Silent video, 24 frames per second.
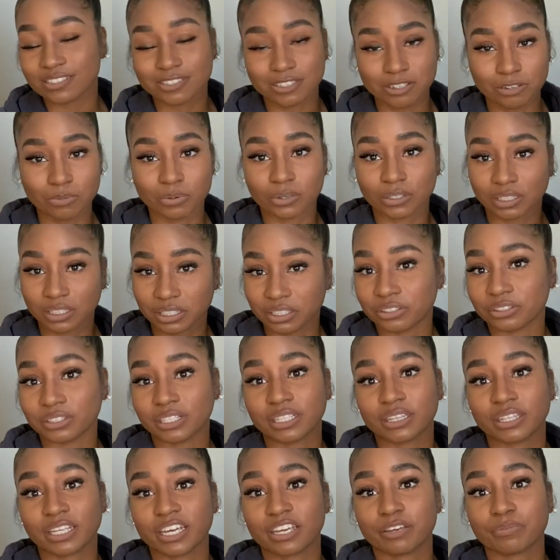You will literally
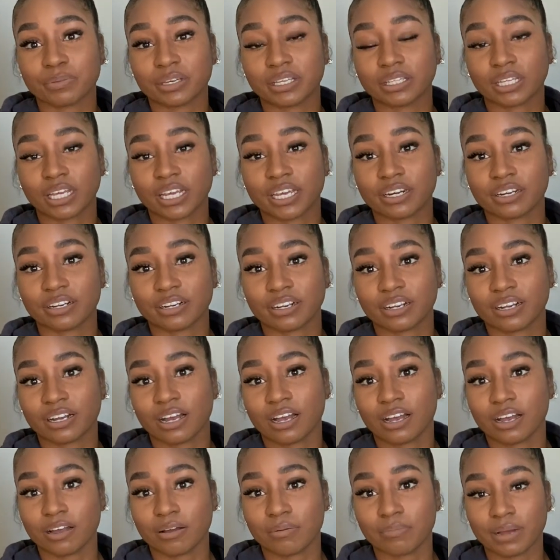thank me later.
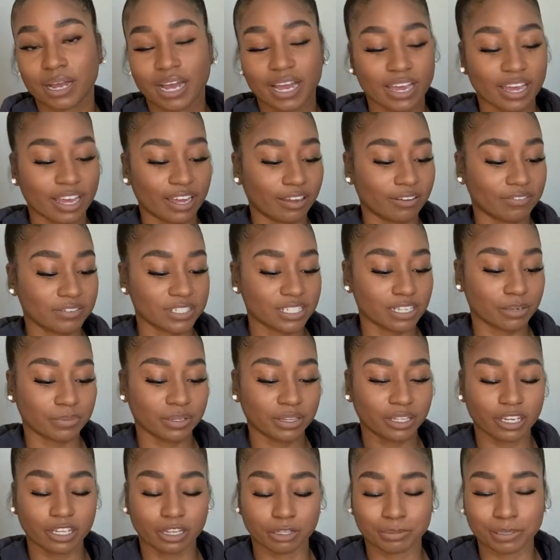I have some of
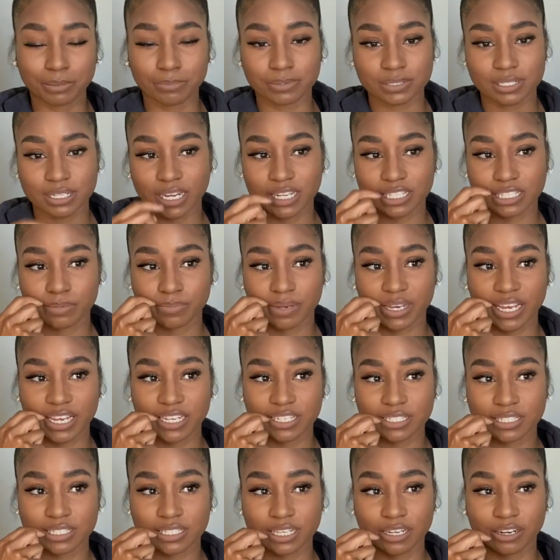the other people signed to my
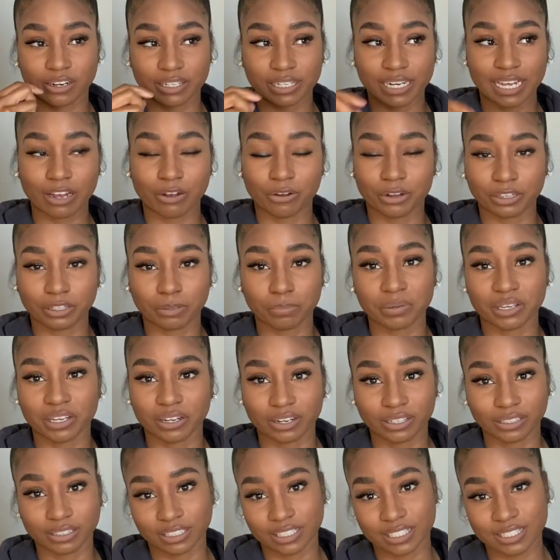agency are now on the PR
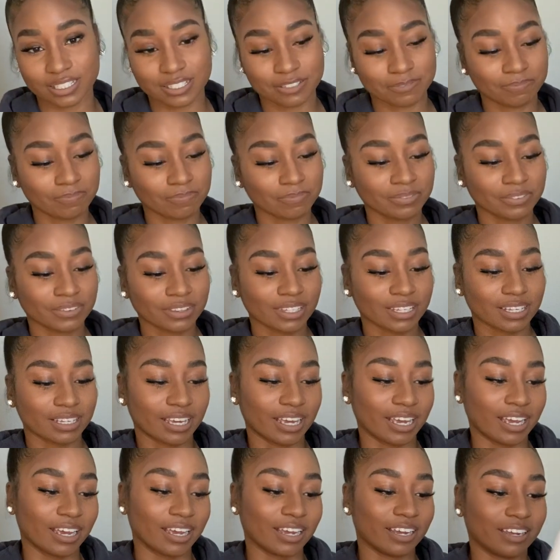list.
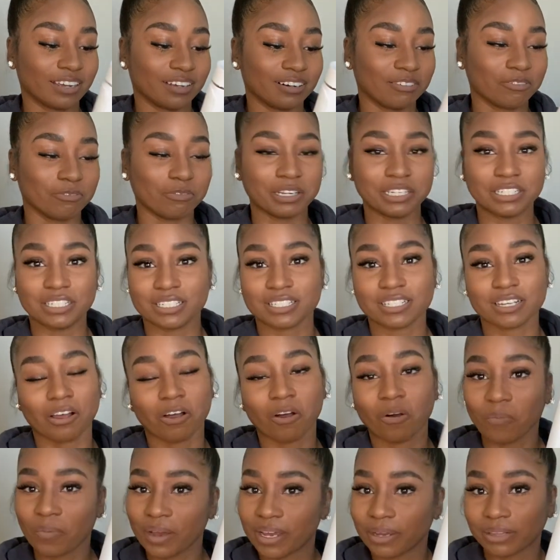And we just
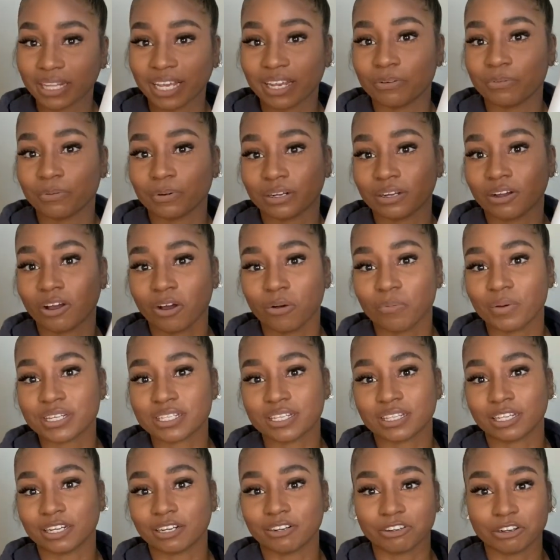always, like, we're always in
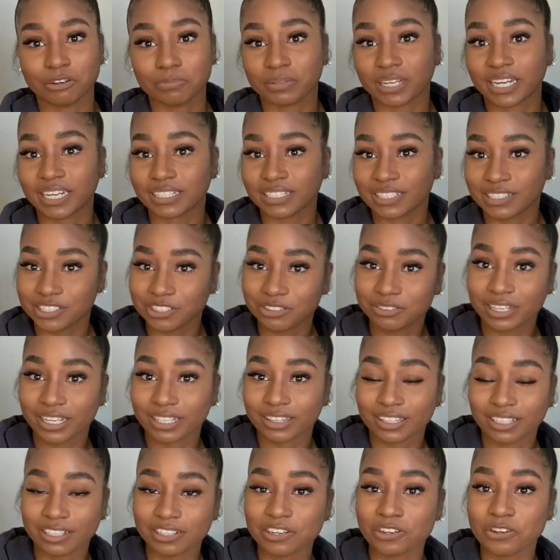the group like, did you get
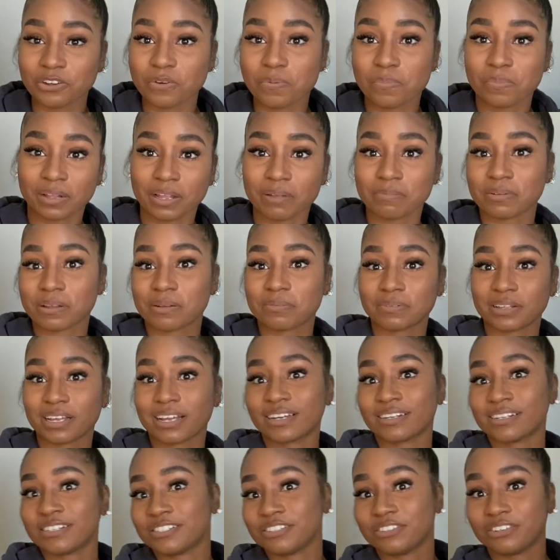the new blah, blah, blah?
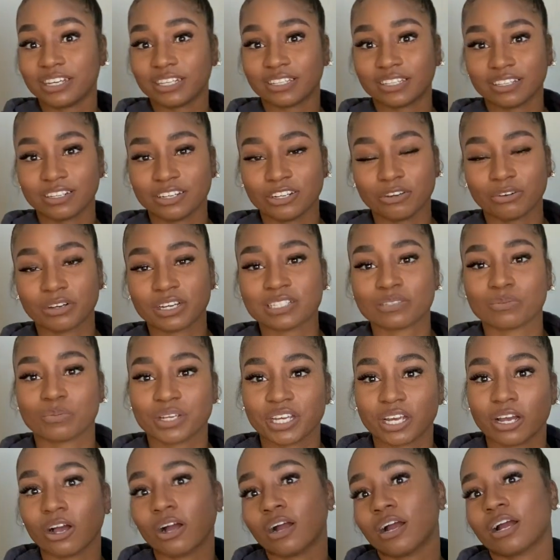Did you get the new? Because we
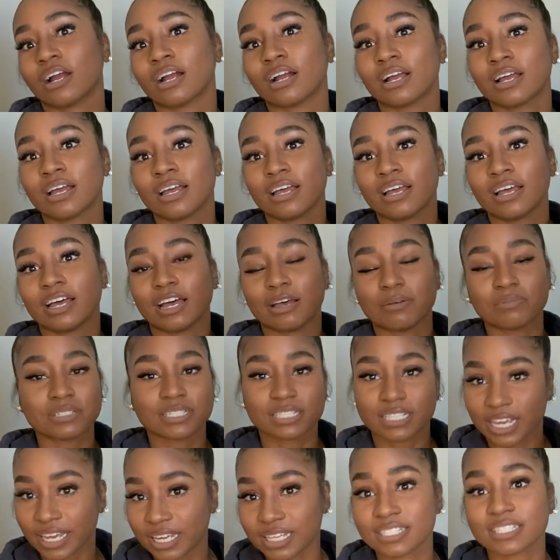are
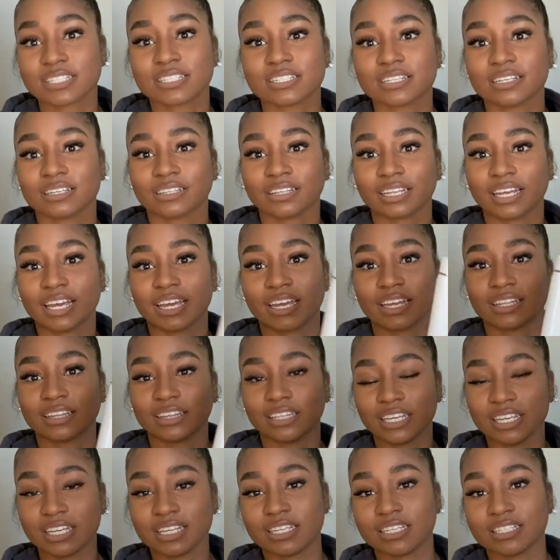obsessed. Like,
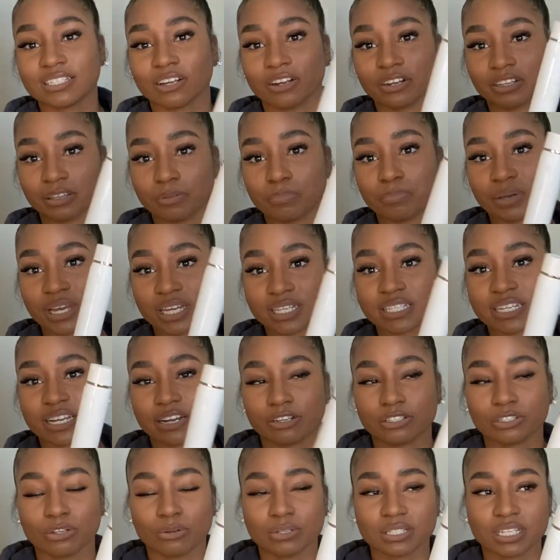these are the best hair
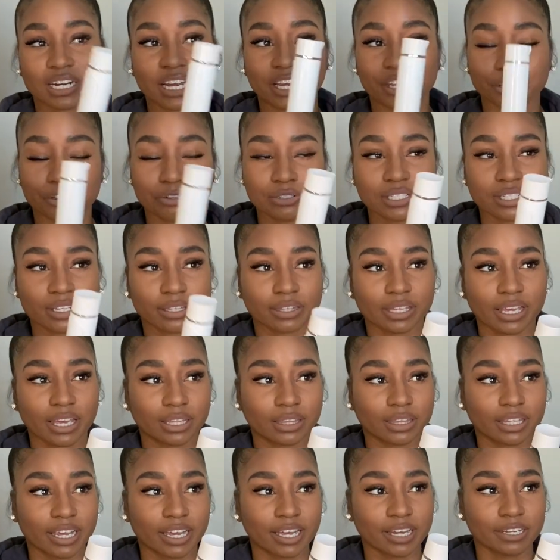tools. And I used to think
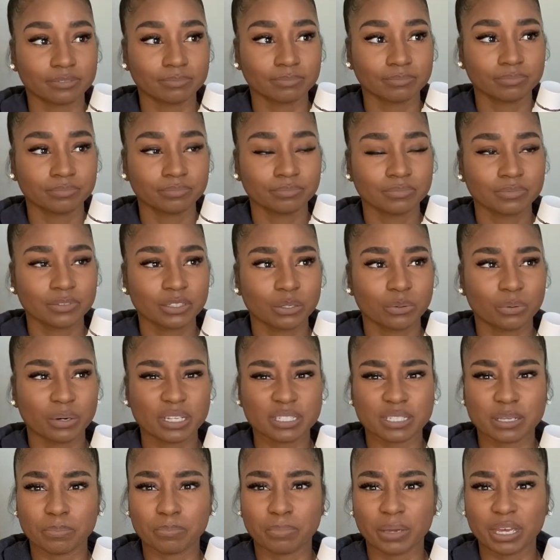that, what is
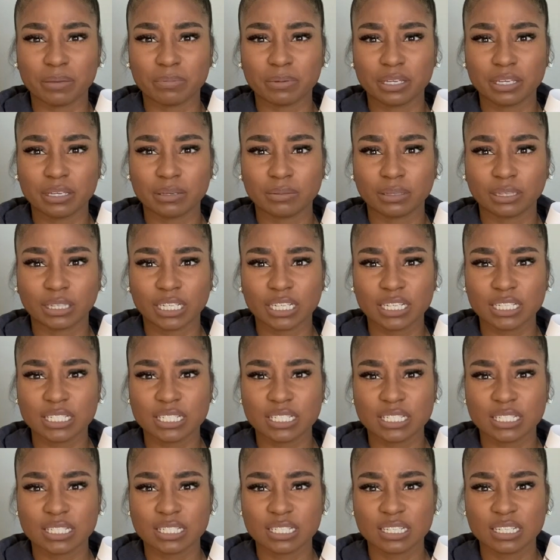it,
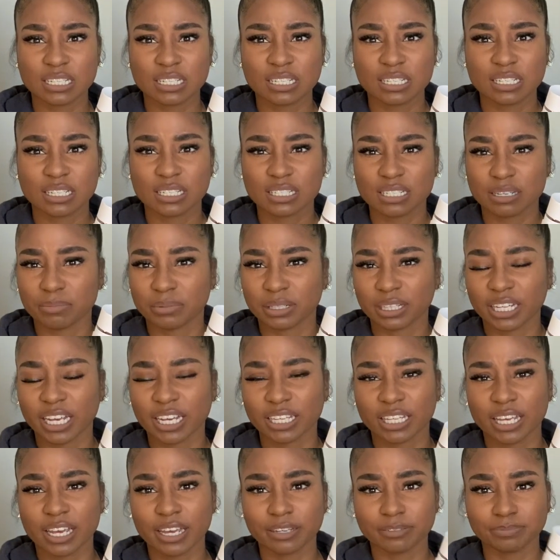Babyliss? Something like
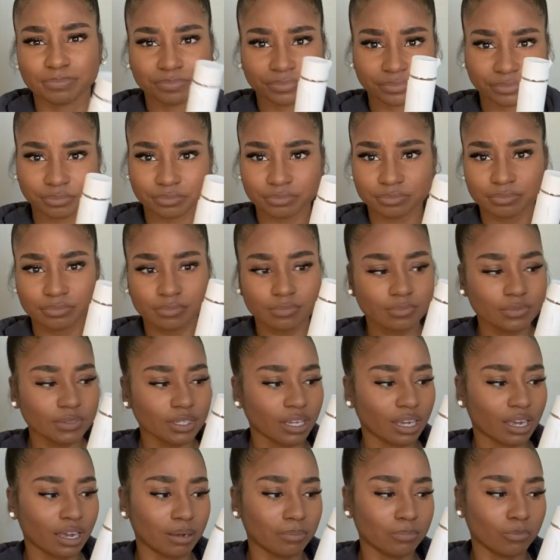that,
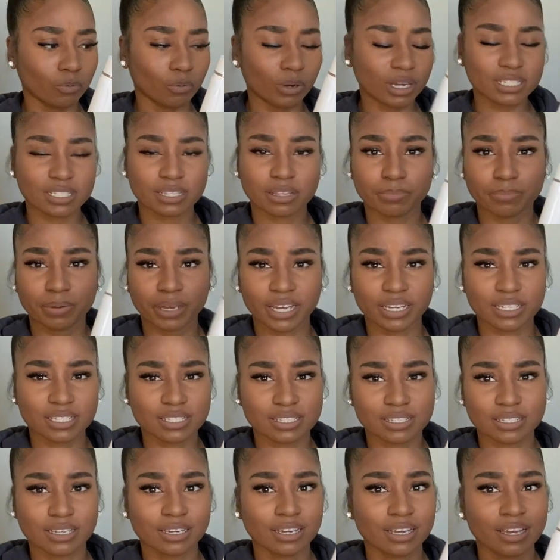was the best
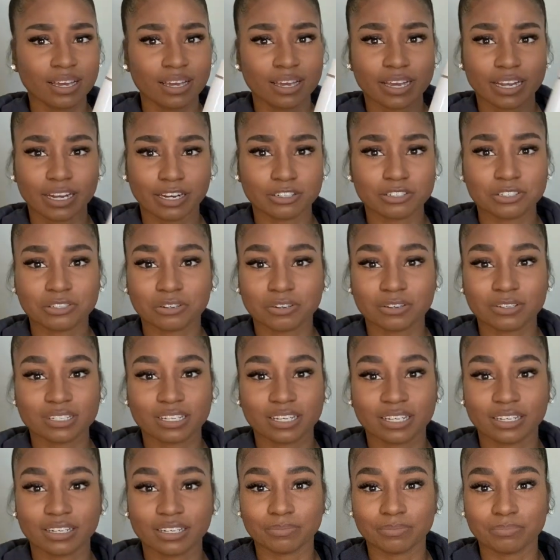hair tools,
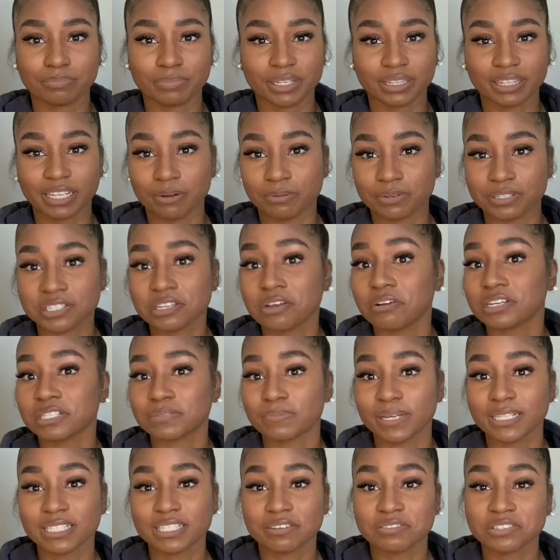but they were so
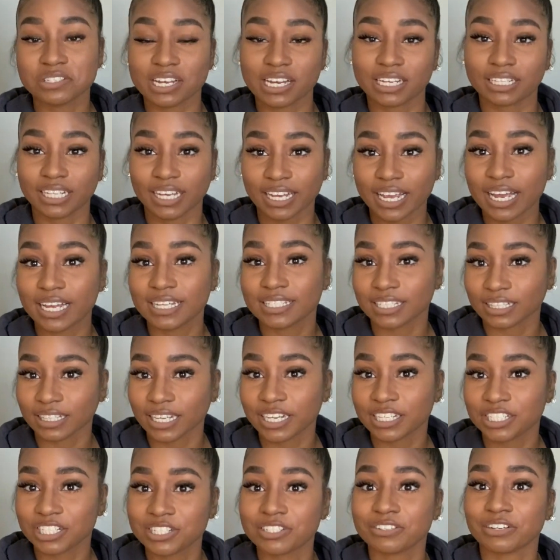expensive, so I had to
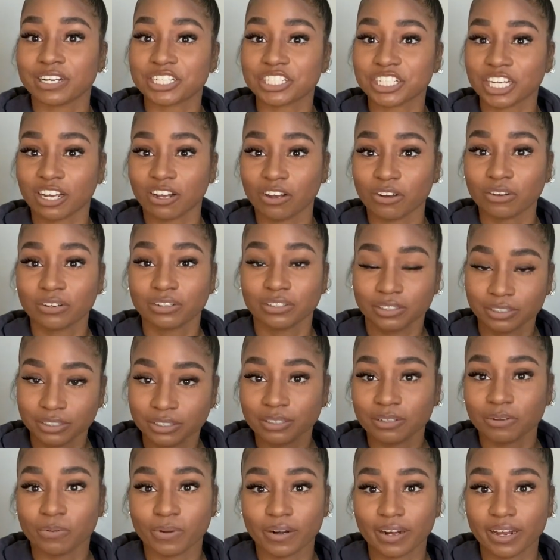stretch out
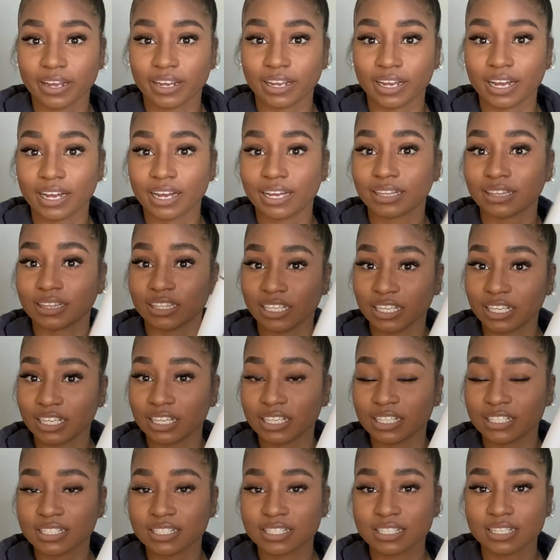what I got.
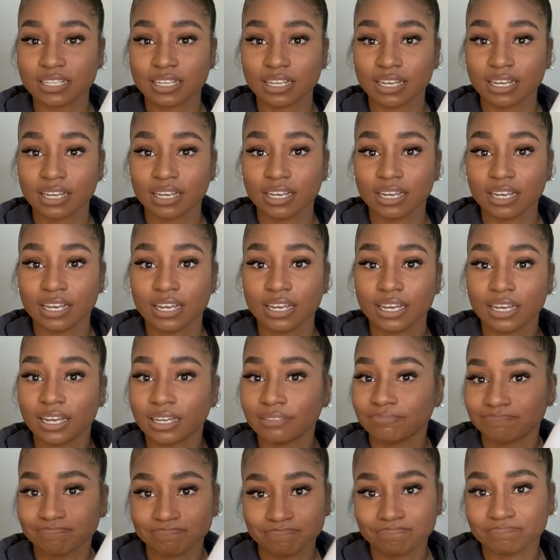These,
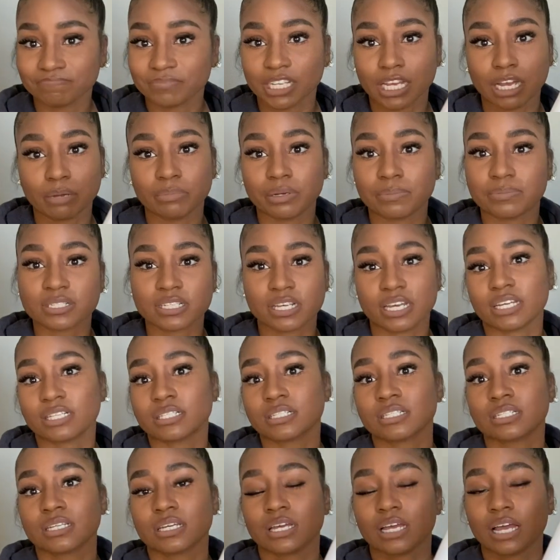I'm
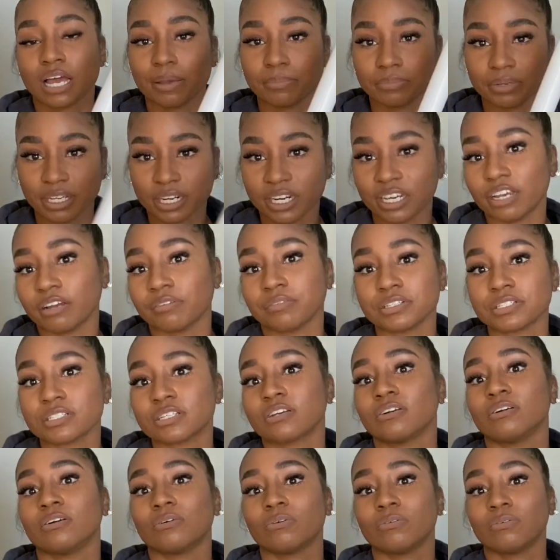obsessed. I'm getting every
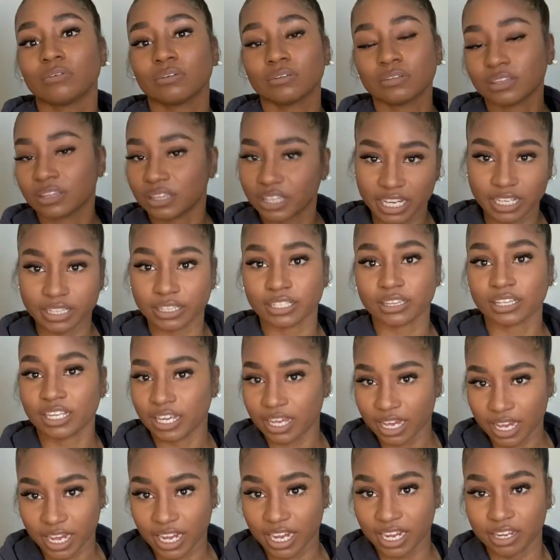single thing that they
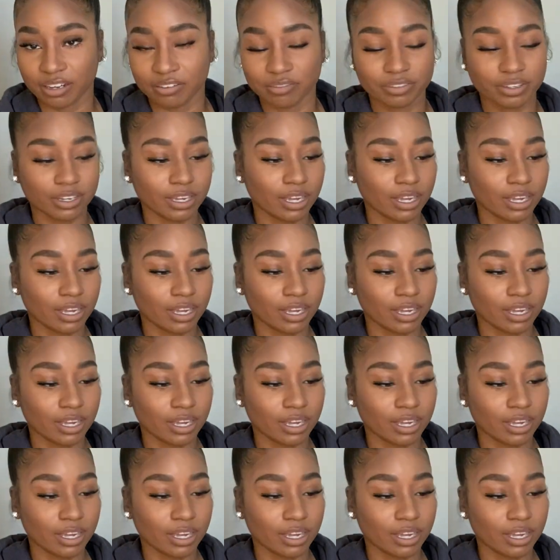have.